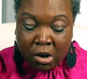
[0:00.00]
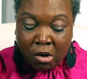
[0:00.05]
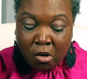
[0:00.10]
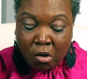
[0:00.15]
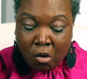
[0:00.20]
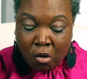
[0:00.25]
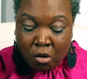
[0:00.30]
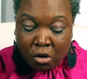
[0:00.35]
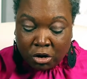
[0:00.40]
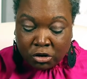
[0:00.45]

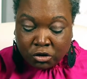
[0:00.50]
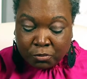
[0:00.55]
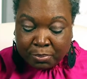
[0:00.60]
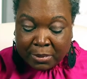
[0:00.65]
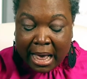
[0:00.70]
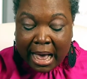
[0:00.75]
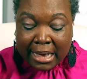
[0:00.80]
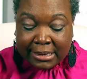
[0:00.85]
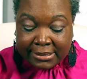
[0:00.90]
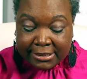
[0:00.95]
orange
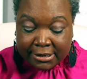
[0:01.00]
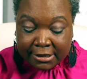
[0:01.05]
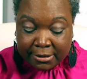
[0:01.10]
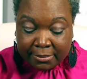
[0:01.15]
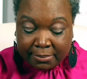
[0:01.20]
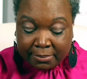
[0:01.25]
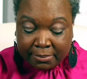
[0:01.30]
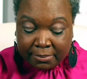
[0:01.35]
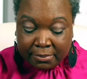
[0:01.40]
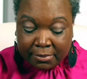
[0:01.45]

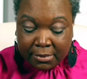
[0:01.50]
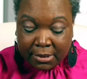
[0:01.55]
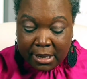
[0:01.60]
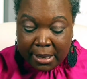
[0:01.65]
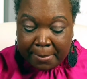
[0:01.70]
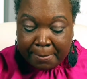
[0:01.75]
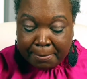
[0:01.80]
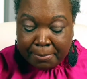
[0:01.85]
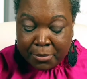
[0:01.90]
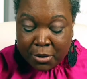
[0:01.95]
blossom,
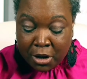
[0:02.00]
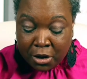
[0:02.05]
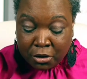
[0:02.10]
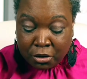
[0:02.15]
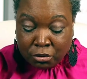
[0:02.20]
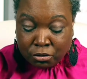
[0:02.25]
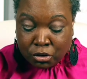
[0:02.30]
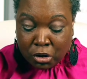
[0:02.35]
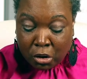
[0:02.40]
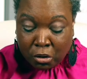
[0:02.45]

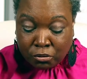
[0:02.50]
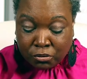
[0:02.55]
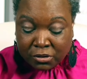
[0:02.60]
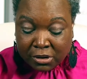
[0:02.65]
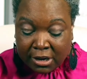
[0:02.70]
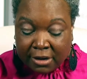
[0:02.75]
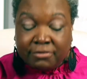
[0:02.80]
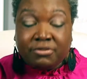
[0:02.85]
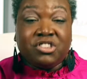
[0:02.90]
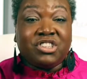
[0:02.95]
middle notes
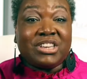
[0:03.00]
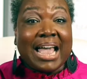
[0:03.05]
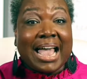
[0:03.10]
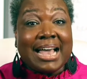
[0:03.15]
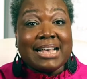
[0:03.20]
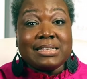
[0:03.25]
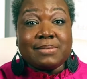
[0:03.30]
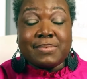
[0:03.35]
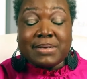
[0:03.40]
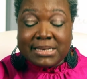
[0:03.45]
of
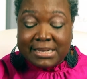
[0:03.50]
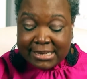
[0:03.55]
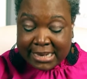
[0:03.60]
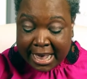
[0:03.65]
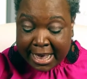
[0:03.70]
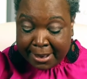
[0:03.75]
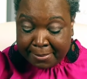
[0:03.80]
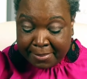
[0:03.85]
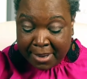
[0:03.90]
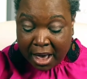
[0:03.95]
jasmine
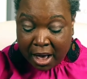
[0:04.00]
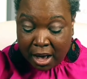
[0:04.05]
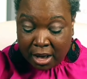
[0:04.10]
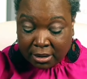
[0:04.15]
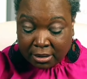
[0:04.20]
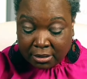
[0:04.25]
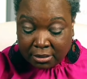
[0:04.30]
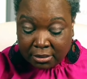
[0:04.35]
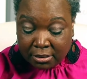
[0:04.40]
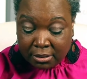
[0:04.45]
sambac,
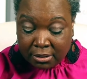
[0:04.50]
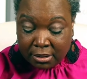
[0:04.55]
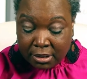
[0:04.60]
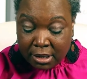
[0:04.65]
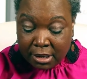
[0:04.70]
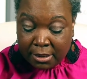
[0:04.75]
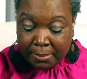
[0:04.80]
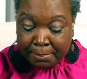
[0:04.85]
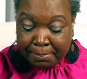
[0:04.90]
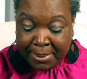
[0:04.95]

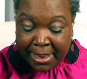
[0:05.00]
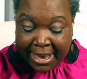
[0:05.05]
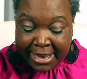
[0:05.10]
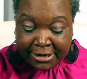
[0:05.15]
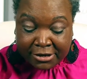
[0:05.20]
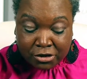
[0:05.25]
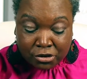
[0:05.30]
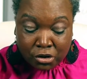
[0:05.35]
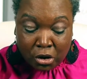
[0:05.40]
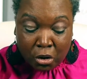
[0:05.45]

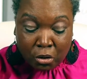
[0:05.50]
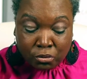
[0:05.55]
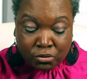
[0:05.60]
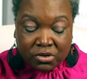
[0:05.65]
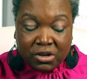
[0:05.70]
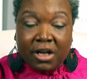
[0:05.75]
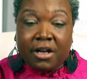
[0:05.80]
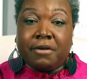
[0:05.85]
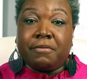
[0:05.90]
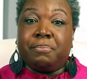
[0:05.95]
base notes
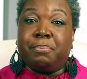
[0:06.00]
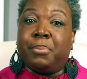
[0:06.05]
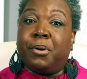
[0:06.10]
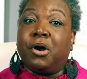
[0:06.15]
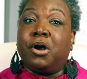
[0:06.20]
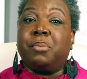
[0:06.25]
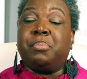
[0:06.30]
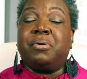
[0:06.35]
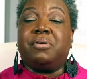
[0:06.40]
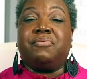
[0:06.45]
of
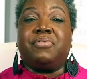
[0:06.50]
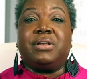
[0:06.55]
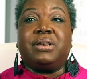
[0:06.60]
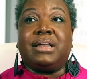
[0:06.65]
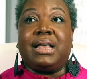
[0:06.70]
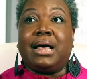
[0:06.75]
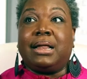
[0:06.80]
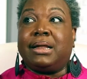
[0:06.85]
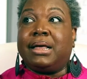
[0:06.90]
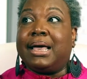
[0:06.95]
bourbon
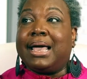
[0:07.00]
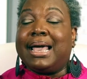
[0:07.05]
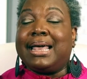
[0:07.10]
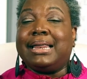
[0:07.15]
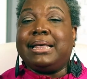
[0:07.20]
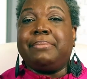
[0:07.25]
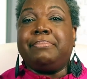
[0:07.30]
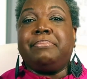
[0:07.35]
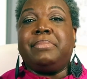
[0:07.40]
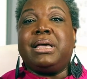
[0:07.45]
vanilla. And
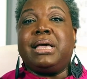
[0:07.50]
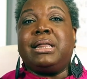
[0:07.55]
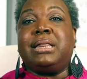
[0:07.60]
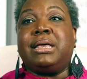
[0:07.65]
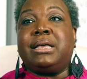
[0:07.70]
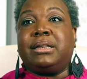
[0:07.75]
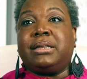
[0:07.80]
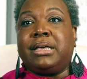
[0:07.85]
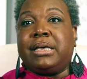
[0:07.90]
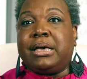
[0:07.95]

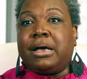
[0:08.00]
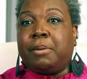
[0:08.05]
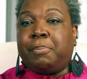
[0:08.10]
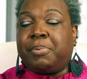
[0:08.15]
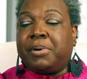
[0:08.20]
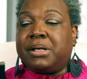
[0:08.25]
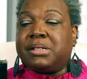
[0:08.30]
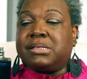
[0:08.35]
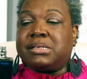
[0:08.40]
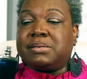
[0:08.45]
immediately
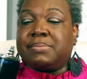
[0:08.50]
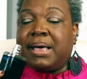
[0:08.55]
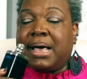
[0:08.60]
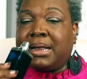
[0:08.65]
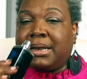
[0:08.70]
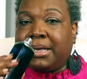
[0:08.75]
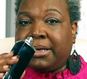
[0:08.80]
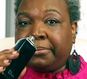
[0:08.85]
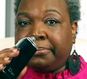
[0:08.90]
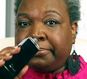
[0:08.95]
upon
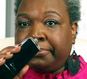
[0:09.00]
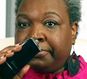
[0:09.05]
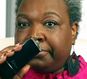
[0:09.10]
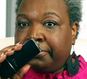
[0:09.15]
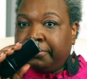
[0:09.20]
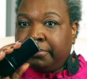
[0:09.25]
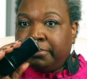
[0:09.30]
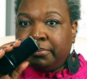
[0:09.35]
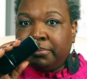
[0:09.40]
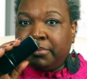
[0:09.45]
smelling,
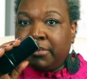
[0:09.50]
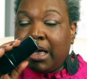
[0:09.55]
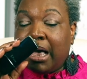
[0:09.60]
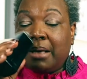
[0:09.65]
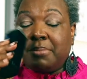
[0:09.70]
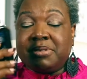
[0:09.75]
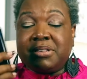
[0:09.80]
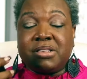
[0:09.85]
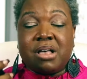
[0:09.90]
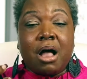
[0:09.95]

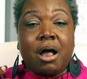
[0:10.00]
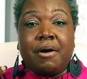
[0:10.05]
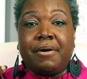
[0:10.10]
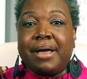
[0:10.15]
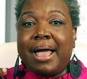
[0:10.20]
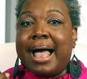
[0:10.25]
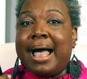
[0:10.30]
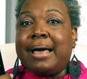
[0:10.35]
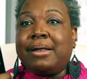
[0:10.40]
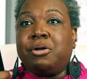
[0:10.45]
I'm sorry,
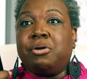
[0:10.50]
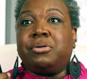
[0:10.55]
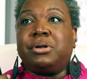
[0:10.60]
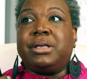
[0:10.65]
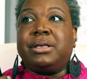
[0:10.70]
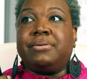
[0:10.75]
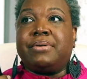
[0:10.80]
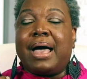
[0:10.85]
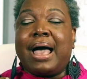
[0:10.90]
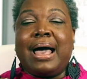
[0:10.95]
I
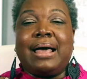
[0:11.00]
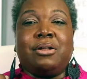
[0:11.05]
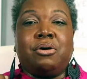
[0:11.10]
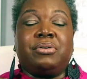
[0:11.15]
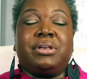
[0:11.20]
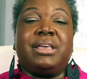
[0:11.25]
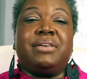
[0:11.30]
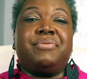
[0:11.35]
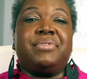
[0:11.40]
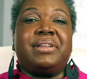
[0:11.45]

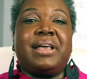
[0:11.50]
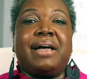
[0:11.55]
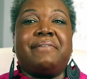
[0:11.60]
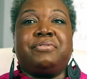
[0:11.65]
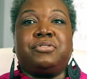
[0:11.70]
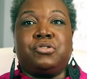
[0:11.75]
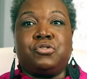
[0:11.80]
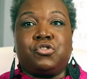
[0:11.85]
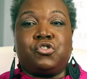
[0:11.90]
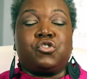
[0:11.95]
don't even have
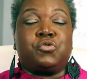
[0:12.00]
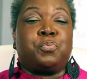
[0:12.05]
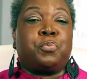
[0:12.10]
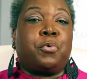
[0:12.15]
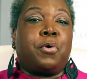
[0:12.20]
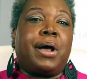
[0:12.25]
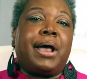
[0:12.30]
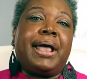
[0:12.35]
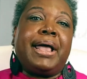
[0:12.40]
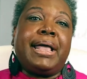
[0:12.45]
to
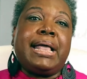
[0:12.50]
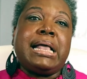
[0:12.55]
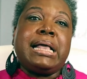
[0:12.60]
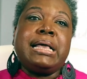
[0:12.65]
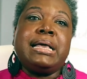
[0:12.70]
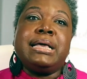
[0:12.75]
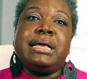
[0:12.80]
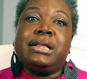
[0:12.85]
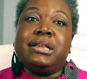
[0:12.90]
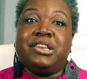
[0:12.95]
spray
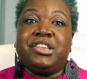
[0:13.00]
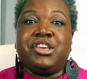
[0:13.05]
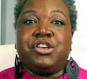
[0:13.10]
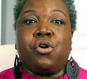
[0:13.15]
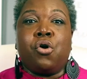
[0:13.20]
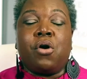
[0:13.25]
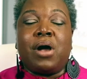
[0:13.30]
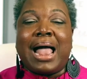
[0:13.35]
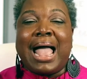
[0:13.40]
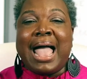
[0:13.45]

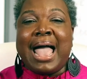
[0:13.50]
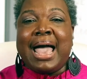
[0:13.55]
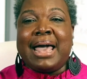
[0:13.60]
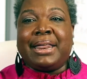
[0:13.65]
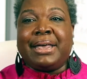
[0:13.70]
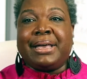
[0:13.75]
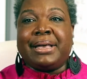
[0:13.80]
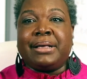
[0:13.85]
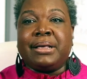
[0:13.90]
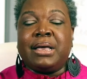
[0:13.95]
Dior
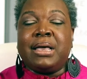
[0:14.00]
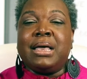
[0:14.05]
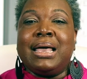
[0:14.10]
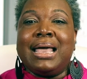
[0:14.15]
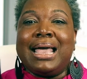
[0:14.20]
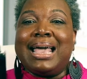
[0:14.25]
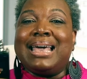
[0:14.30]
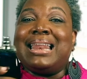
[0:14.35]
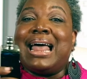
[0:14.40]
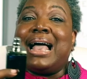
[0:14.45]
Addict,
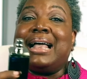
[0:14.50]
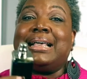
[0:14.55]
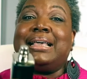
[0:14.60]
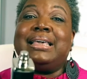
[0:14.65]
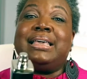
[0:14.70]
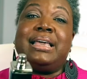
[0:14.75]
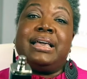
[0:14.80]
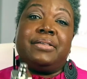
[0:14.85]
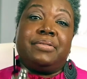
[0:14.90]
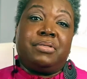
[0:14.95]
and I
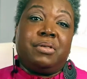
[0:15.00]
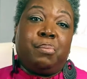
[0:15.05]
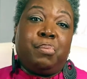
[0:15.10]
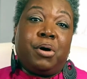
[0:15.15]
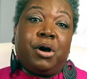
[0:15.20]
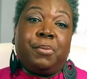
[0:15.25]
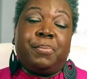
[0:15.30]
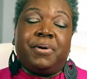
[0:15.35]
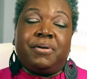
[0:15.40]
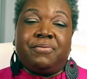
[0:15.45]
get the
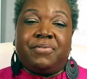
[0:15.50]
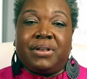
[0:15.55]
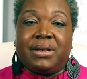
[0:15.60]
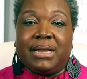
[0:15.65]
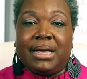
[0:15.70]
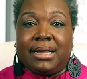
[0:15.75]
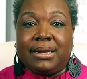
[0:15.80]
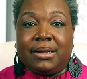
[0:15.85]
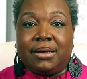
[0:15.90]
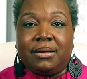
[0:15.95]
bourbon
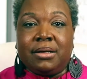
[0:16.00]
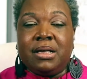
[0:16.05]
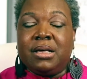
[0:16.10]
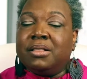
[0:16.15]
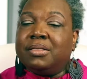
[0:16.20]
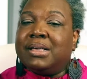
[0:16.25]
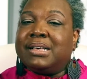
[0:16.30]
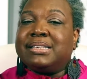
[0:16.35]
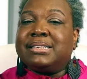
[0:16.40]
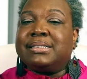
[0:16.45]
vanilla.
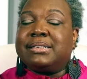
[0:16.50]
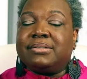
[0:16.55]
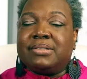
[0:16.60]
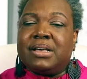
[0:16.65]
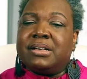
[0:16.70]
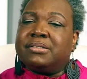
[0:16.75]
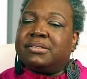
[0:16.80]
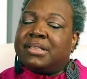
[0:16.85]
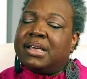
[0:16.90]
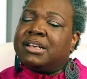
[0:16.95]

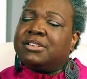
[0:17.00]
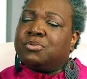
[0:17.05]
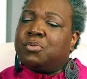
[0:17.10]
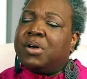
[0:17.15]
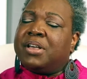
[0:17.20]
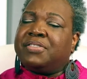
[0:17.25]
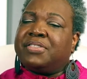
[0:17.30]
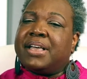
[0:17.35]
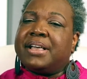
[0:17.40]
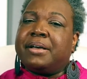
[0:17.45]
There's
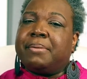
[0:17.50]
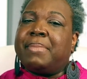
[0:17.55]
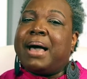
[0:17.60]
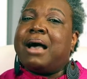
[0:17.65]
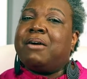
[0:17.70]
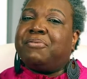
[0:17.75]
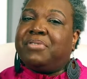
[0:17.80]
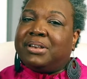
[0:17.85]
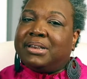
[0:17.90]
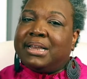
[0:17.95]
one thing
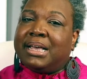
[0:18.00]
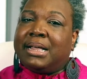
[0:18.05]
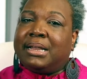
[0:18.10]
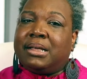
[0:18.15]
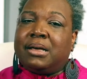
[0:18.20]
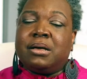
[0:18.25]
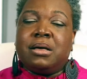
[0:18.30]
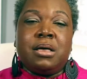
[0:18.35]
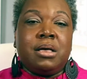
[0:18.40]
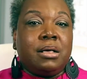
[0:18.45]
about
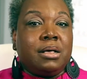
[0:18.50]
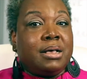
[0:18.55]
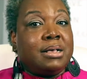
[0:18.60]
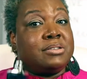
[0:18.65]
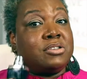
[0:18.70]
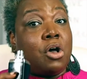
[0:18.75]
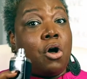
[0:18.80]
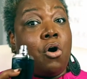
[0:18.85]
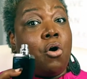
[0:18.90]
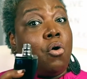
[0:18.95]
vanilla.
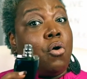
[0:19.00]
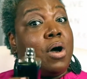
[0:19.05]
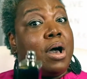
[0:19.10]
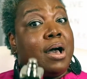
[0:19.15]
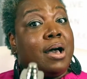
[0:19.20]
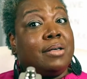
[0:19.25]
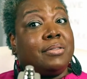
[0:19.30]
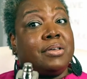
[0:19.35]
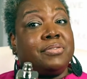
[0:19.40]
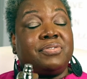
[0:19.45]
There's a whole
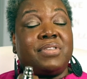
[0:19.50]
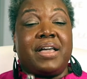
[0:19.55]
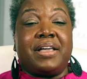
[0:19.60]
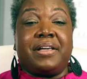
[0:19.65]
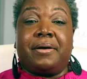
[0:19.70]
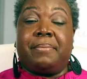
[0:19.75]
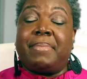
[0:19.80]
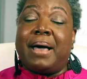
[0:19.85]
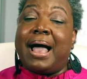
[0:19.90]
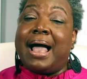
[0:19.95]
other thing
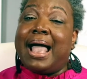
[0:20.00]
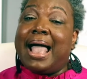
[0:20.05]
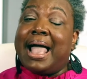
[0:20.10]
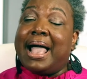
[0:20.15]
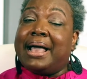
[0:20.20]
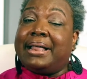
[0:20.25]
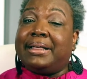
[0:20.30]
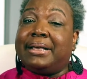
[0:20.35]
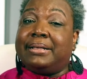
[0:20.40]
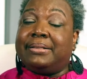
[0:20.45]
about
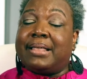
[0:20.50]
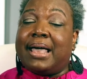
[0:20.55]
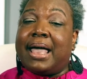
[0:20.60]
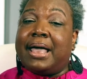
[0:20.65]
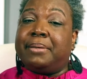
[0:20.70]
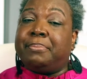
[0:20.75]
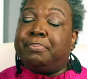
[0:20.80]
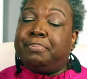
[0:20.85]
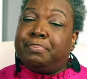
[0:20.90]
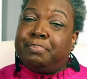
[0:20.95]
adding
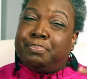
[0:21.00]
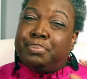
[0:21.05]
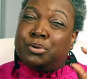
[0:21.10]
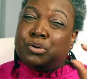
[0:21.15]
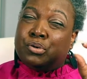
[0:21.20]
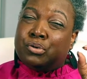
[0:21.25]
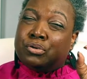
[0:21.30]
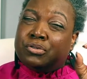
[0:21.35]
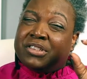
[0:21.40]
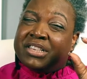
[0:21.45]
that
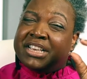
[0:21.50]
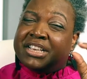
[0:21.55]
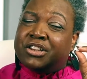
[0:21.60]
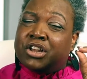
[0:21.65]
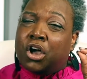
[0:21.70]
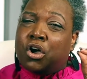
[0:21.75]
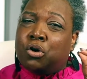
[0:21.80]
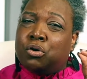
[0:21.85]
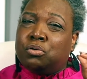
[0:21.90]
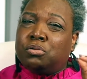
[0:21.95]
boozy
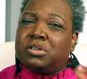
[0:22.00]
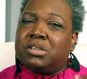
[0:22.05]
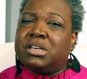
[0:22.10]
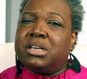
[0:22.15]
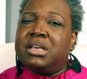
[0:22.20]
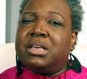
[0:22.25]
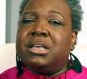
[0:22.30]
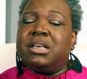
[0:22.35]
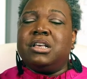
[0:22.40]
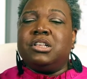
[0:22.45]
note
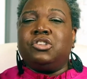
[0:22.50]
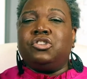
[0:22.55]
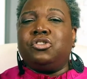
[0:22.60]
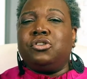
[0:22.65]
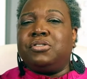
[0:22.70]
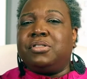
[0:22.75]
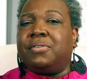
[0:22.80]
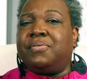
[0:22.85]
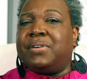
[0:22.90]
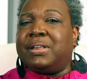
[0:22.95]

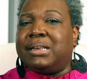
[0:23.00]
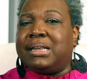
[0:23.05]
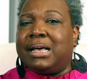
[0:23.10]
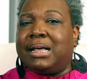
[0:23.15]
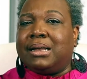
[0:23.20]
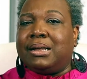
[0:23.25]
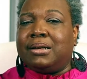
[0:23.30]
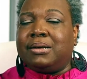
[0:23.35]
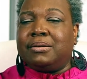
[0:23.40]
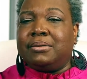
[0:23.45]
to the
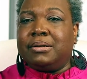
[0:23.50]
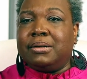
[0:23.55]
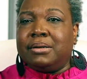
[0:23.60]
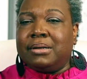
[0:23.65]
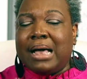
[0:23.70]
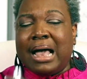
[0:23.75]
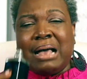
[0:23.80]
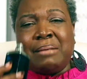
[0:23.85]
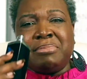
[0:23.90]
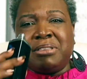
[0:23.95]
vanilla.
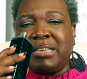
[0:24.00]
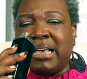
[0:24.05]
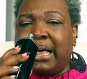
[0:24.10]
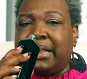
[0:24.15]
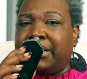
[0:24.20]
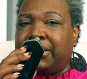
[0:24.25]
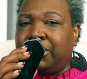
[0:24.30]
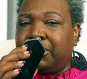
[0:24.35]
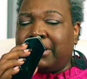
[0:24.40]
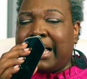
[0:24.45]
I'm
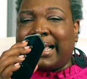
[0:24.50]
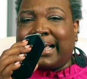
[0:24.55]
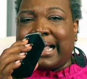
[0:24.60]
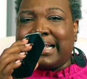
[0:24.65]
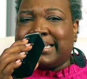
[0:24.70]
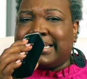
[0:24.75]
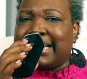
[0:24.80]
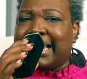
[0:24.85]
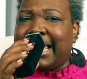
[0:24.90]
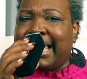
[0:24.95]
telling you, like I
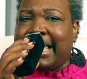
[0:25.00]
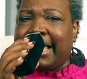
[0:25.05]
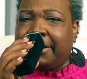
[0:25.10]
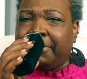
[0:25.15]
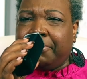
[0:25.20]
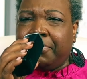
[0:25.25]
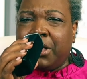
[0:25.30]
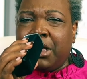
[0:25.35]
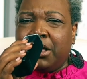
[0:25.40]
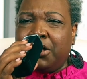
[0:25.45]
said,
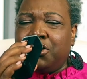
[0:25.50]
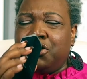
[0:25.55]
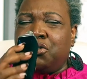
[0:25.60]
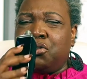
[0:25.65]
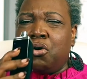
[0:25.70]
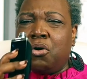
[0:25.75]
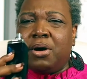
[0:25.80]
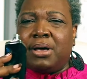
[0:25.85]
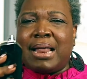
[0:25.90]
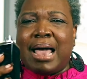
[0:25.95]
you
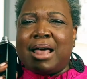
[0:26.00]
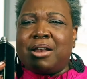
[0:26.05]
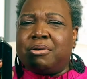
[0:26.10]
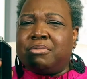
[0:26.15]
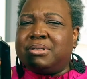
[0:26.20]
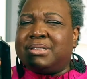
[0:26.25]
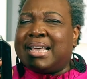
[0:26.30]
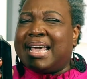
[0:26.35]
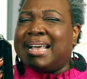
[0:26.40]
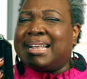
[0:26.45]
going out
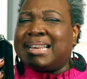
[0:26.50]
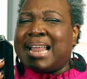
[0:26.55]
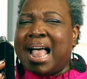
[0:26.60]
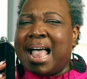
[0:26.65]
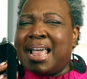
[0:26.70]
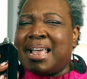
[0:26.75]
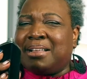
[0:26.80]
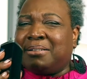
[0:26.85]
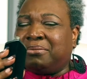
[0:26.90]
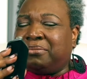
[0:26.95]
on date
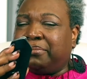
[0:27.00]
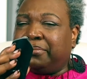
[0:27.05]
night